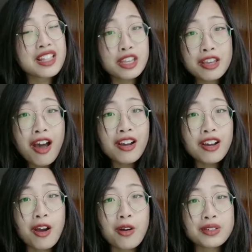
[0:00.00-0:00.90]
QR
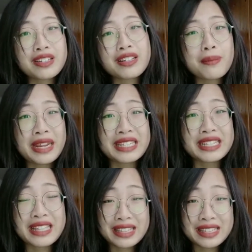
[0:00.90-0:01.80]
code and completing
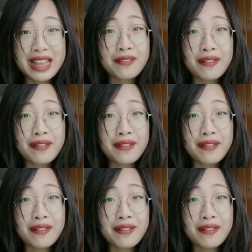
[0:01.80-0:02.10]
the survey.